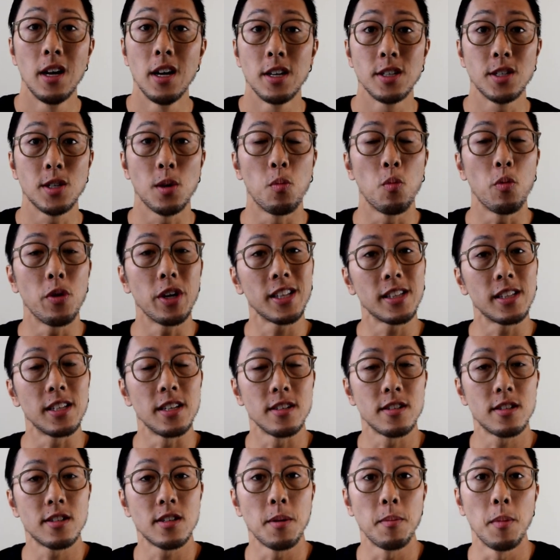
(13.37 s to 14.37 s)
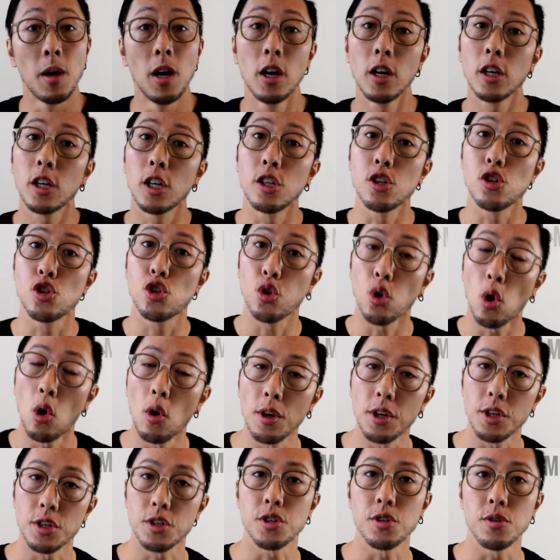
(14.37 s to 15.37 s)
some weakness, some control
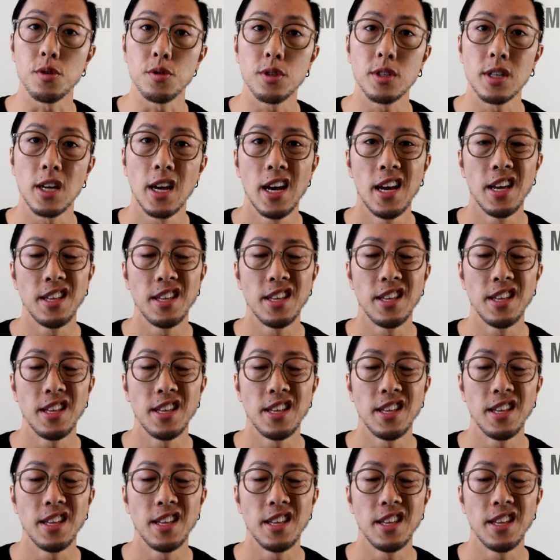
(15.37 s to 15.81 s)
issues